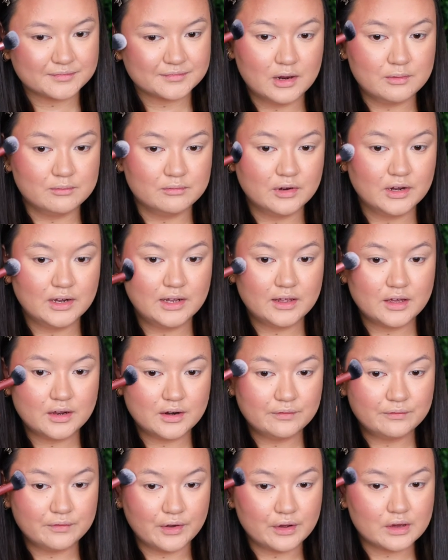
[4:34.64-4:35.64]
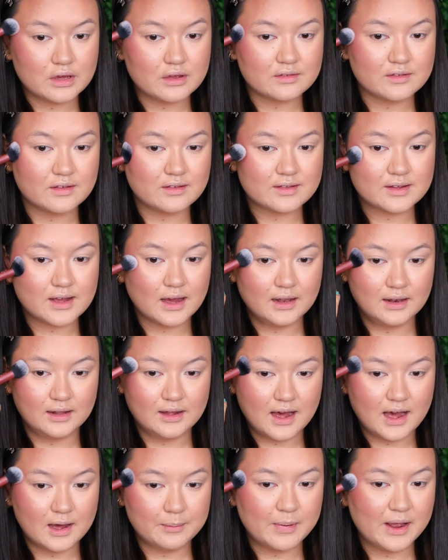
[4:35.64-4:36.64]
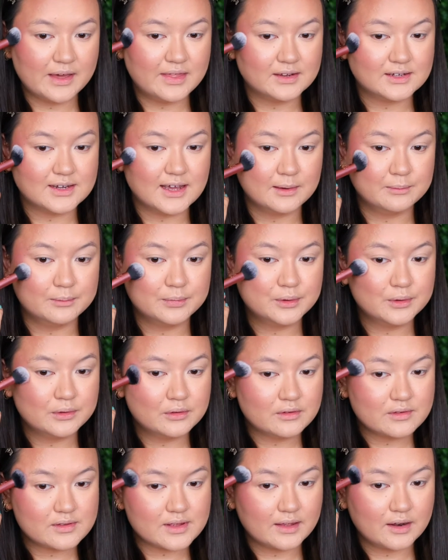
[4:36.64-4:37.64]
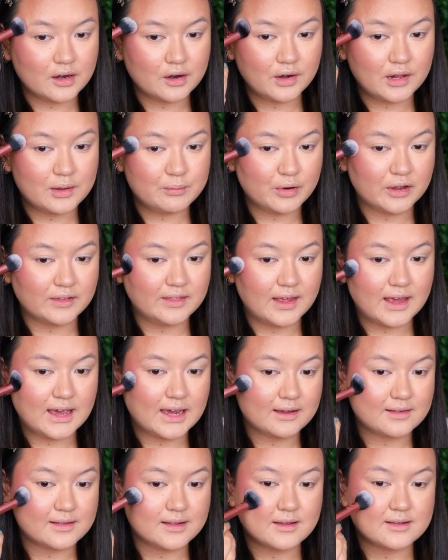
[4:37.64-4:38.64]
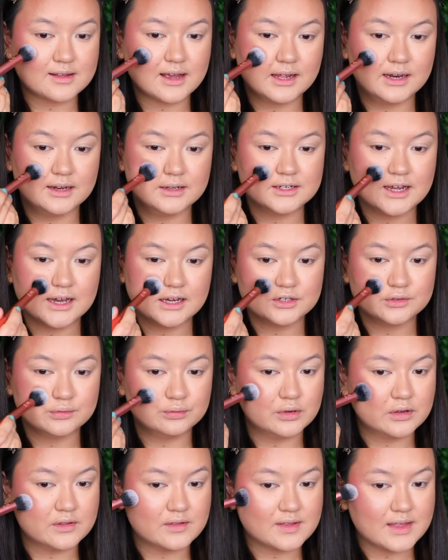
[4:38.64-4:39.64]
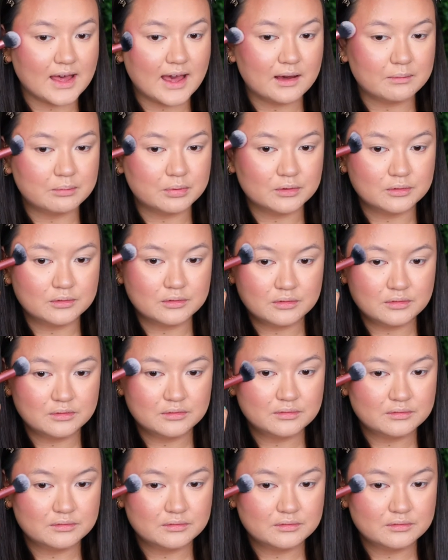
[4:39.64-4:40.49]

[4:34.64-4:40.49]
I'm really going to focus this color up by the temples and only bring the excess kind of down towards the apple.